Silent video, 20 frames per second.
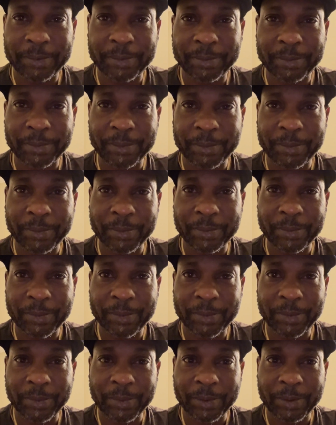
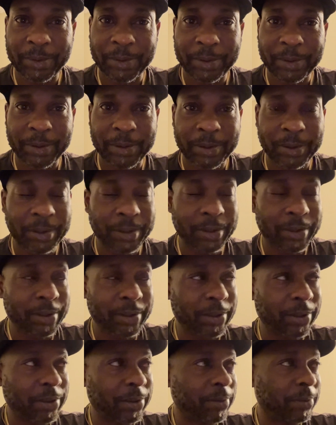
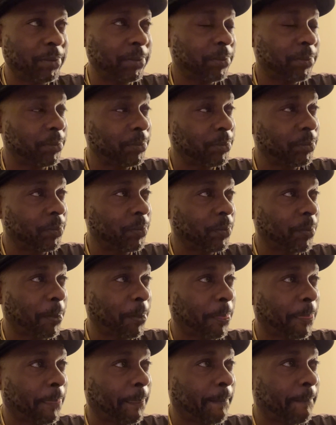
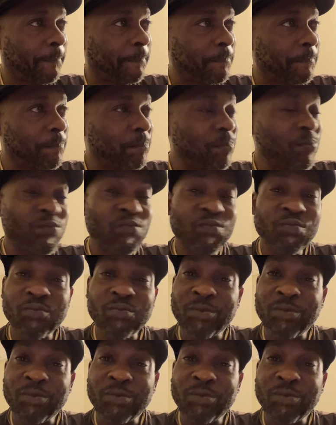(silence)